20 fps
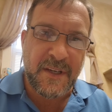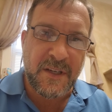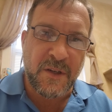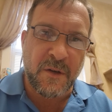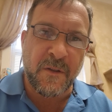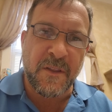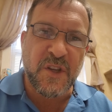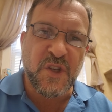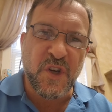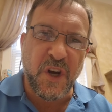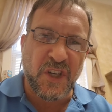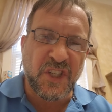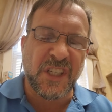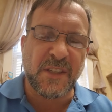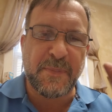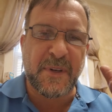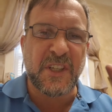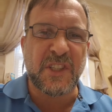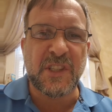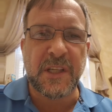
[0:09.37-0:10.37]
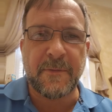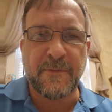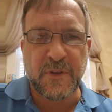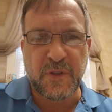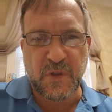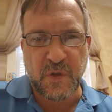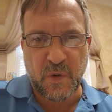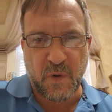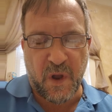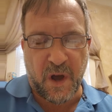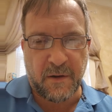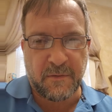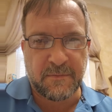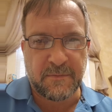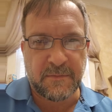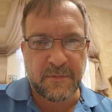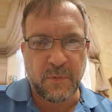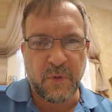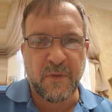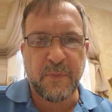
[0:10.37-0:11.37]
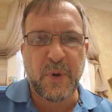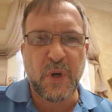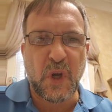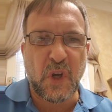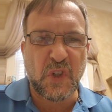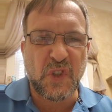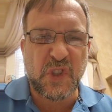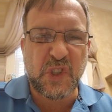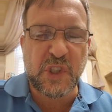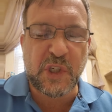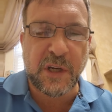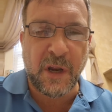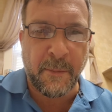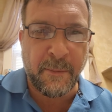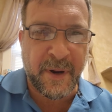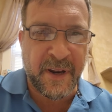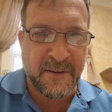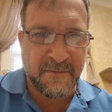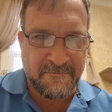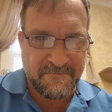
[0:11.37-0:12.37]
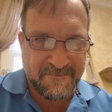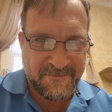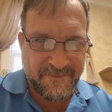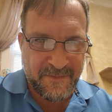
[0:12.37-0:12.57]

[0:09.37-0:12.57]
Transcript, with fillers: You know, the church has been asleep for too long. We've been slumbering.